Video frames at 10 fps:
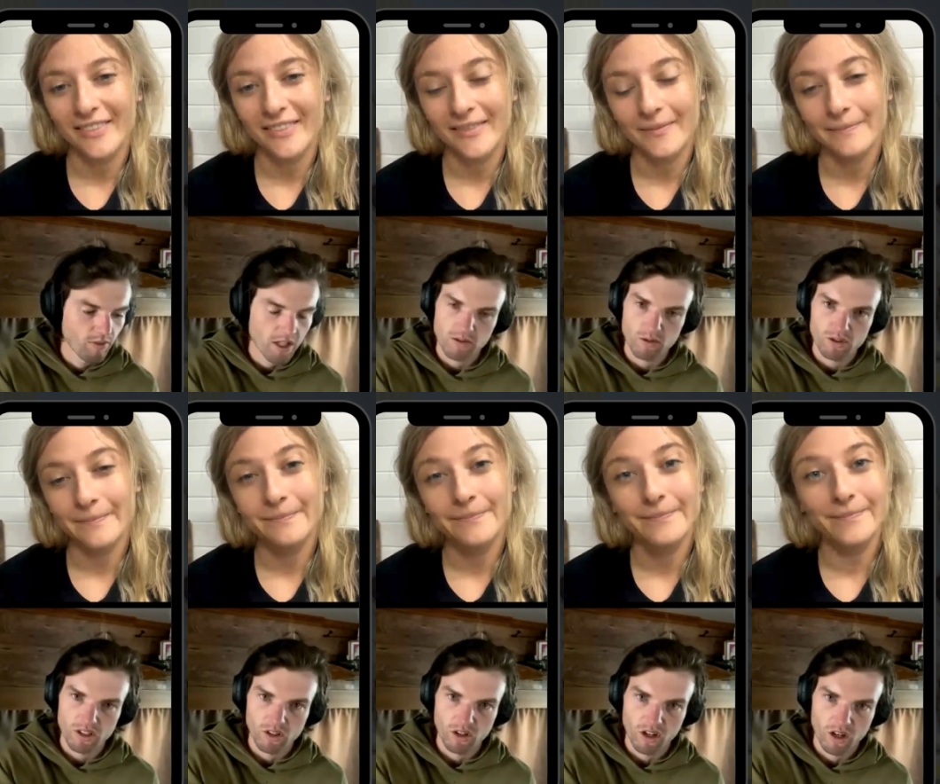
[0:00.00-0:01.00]
Speaker 1: festivals that
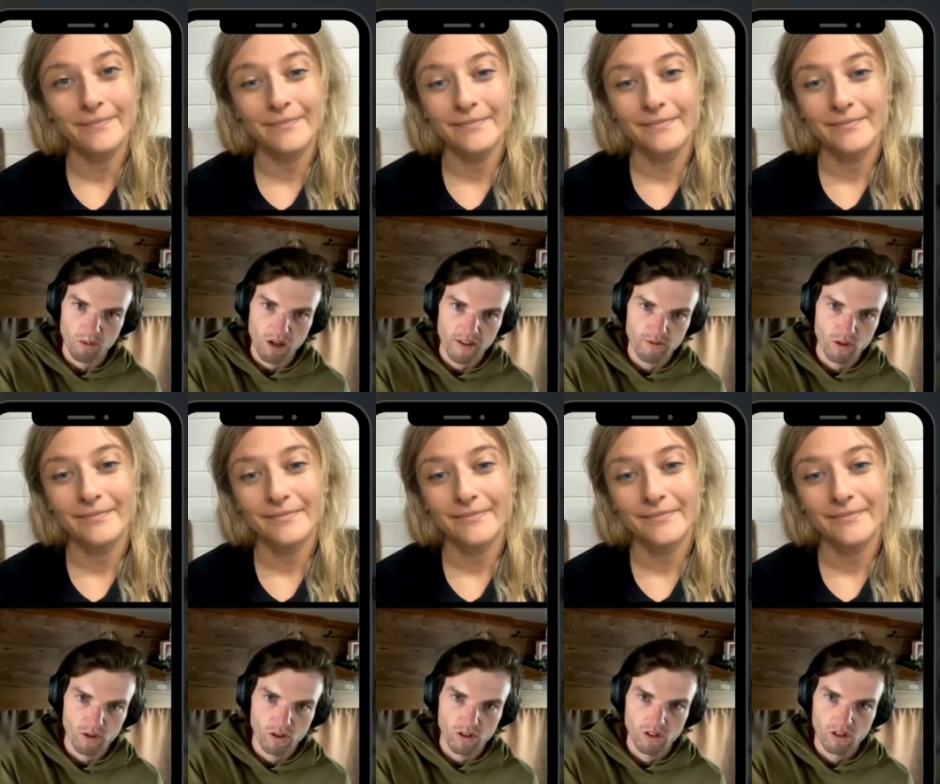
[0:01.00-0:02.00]
you're gonna apply
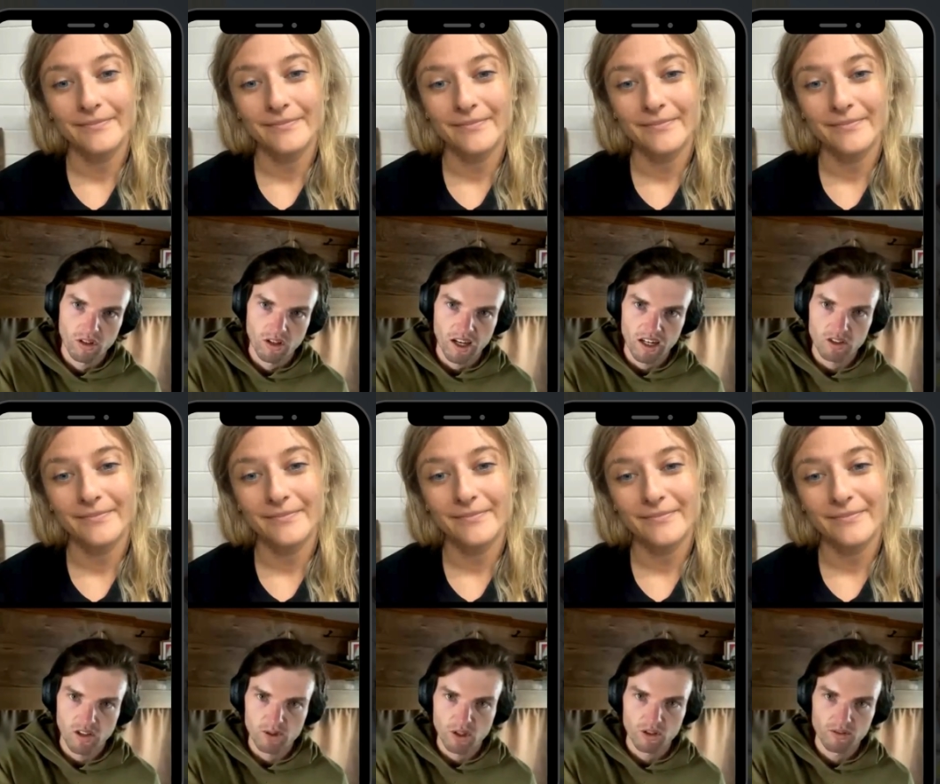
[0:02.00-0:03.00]
for anytime
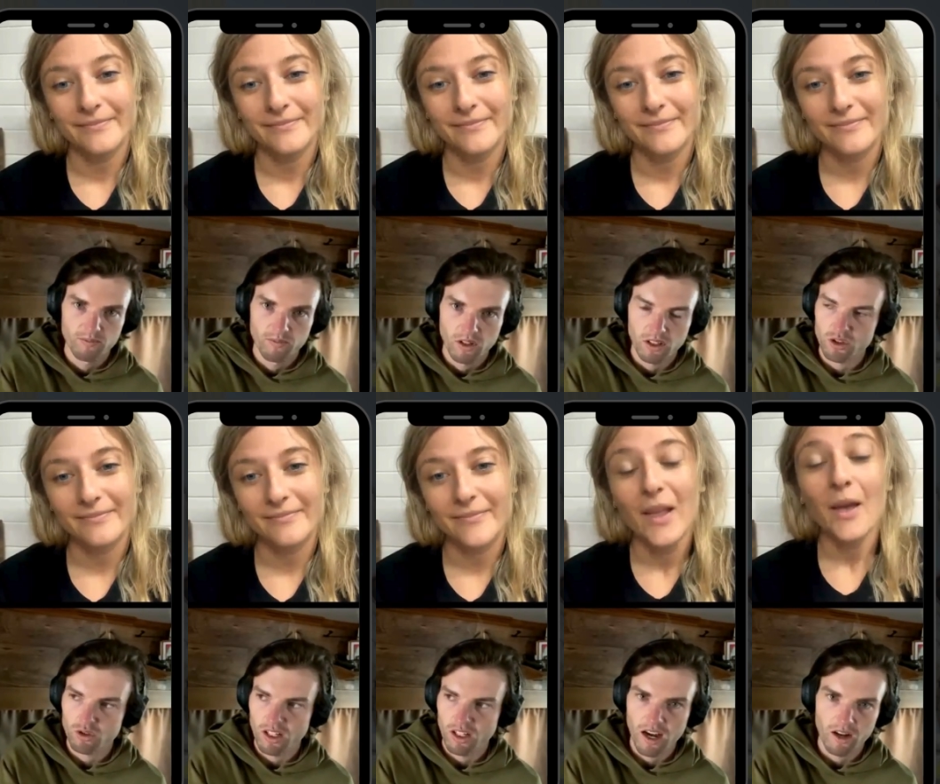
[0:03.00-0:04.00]
soon, like
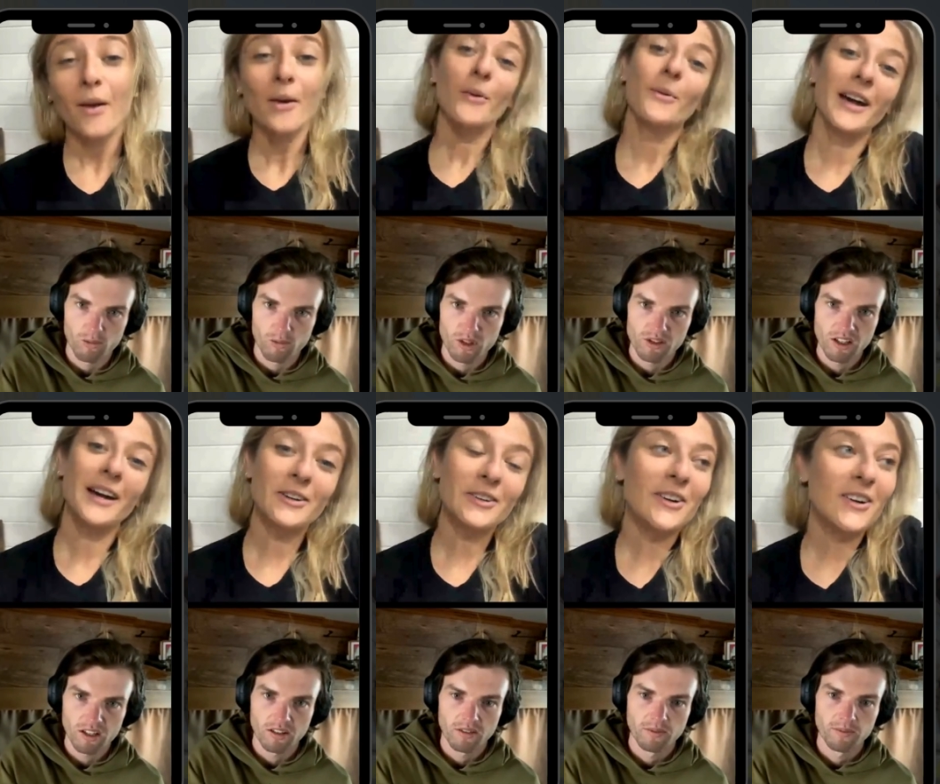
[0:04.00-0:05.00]
street art or music?
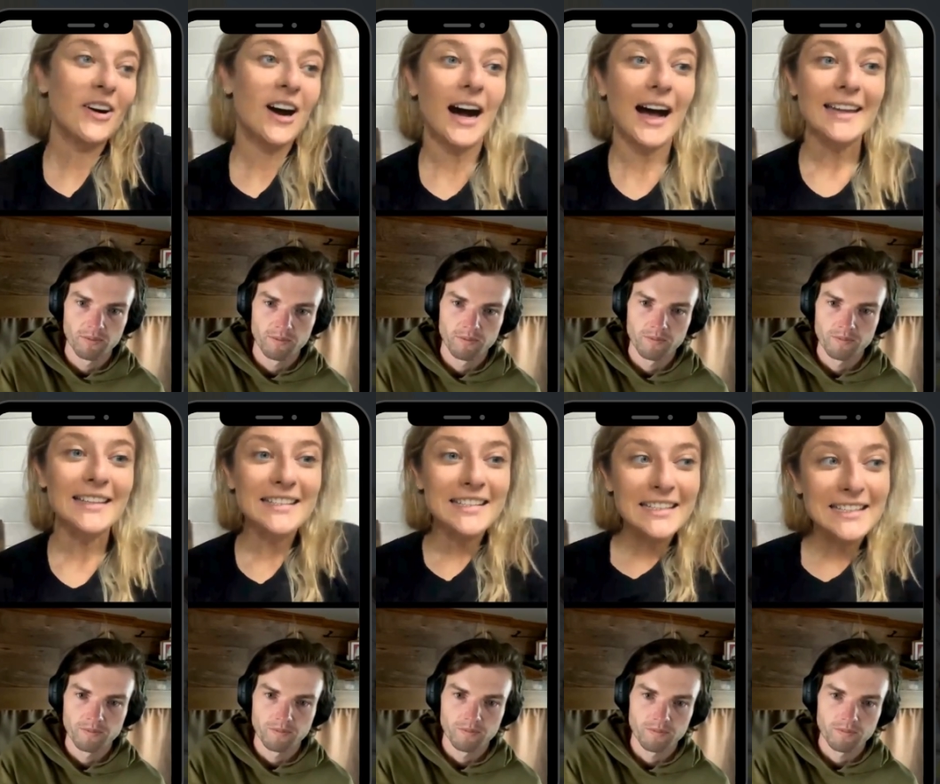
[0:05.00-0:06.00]
Well,
Speaker 2: I
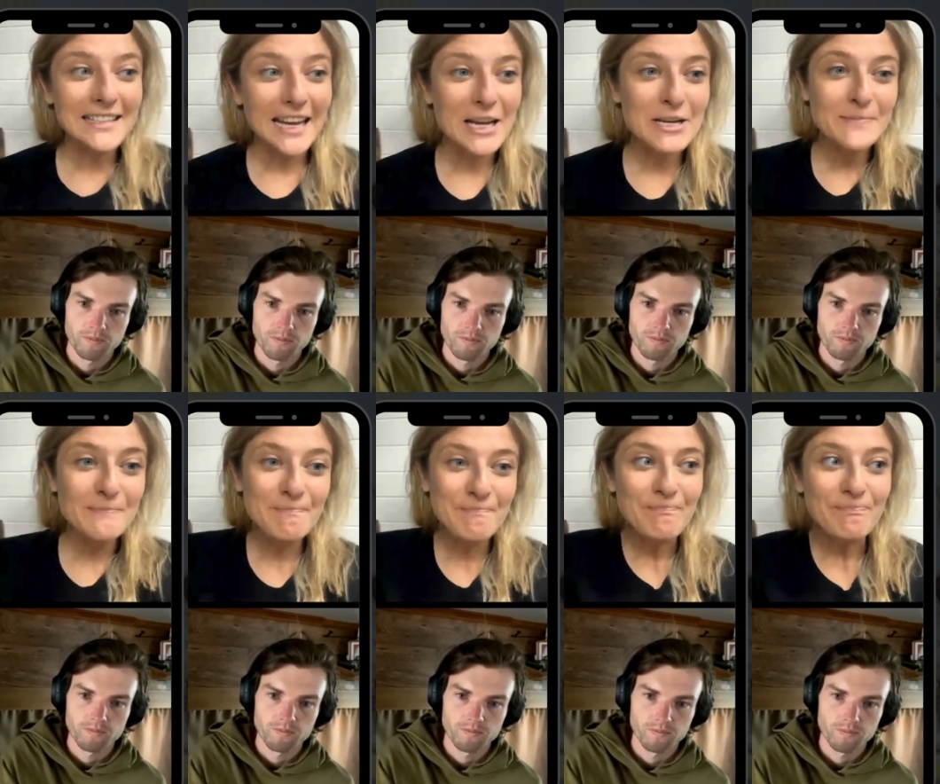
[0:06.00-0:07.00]
did
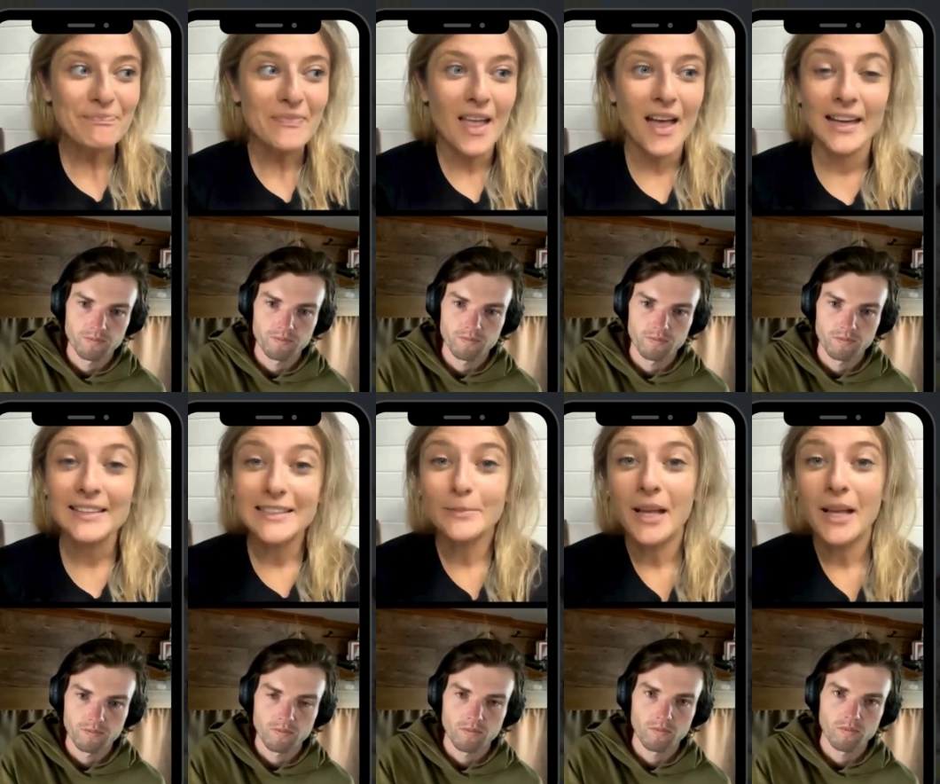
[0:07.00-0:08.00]
um I did
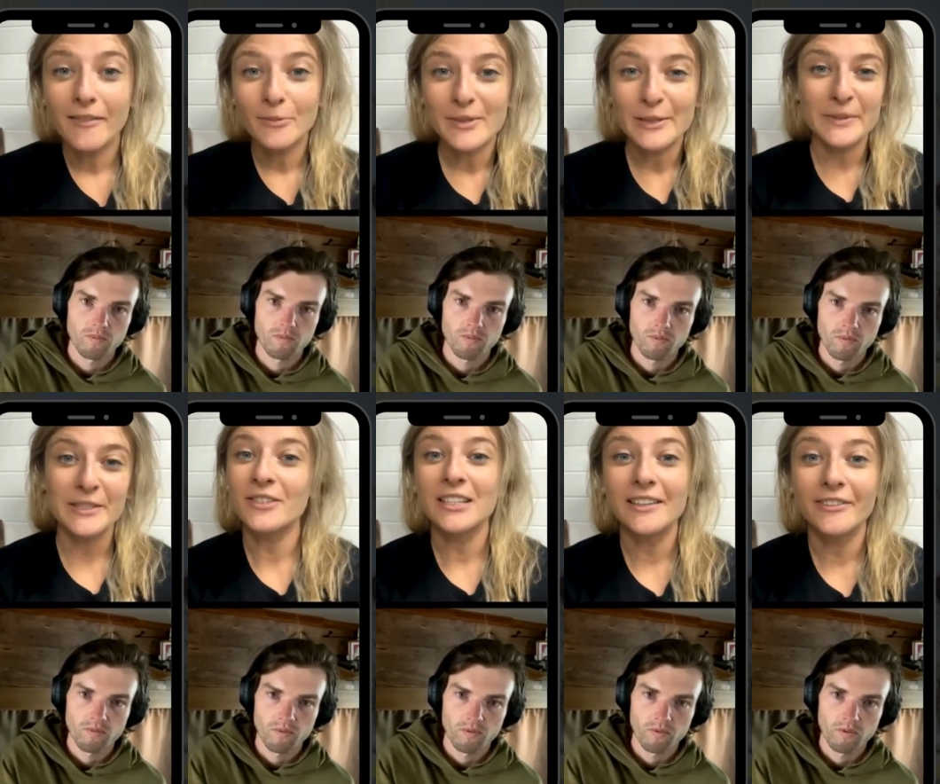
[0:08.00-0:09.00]
apply for Brisbane's
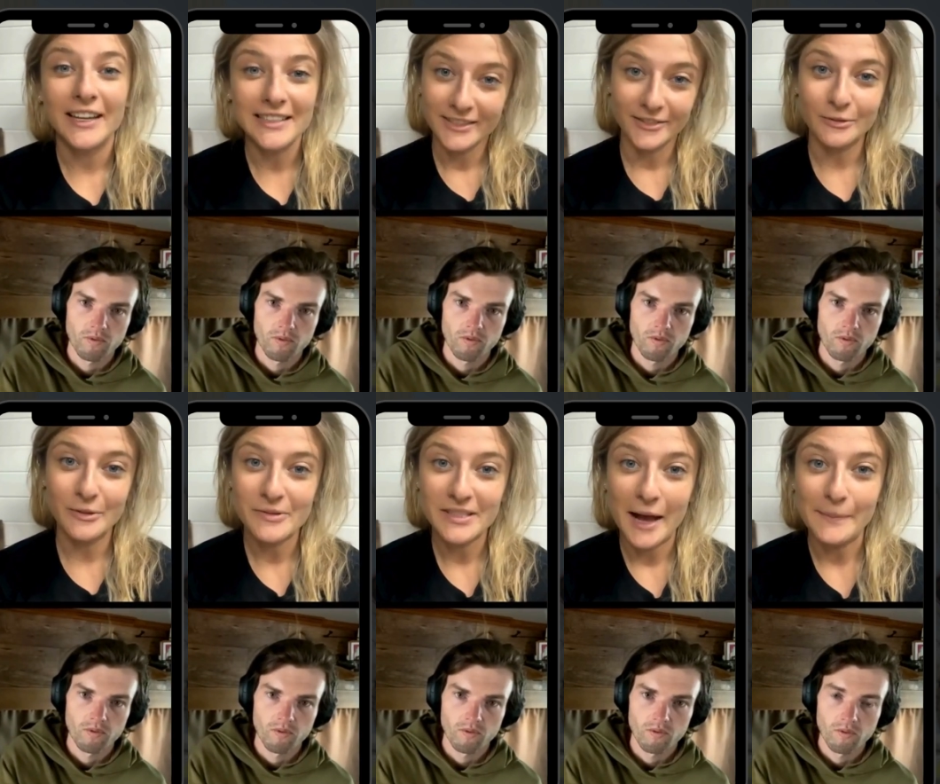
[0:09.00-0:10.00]
Trailer Festival, which was
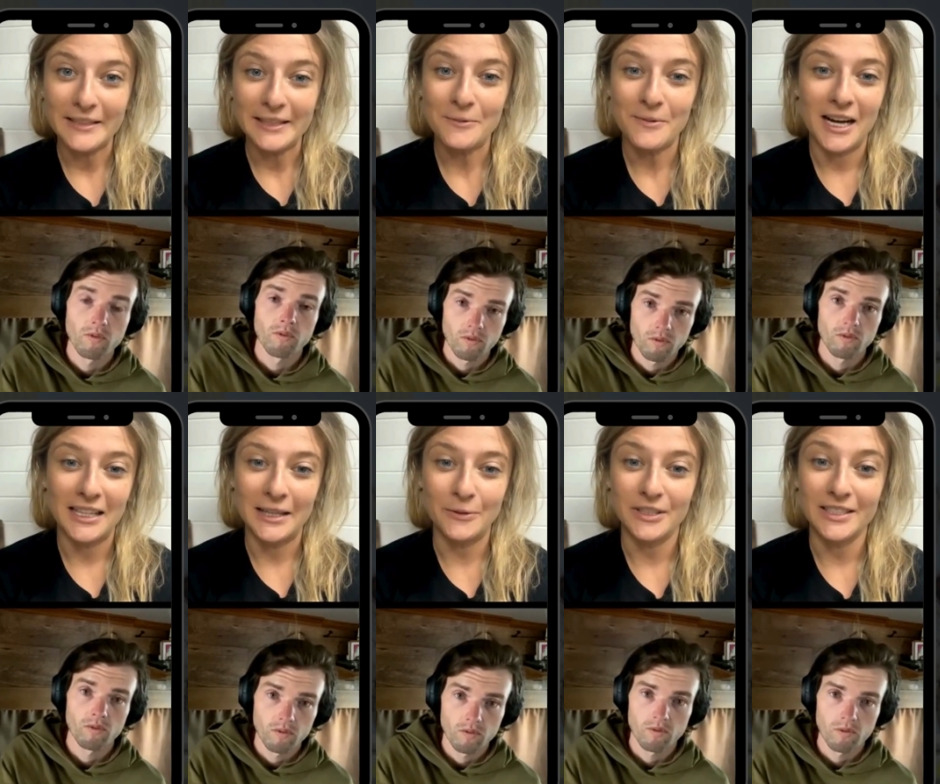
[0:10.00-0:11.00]
happening while I
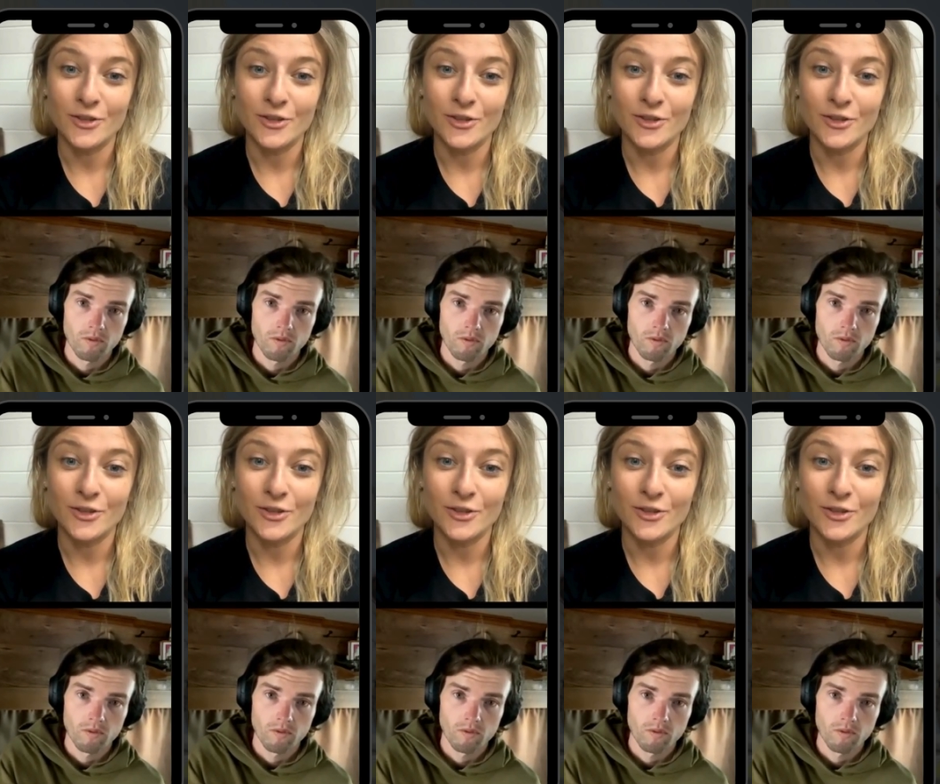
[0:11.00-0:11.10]
was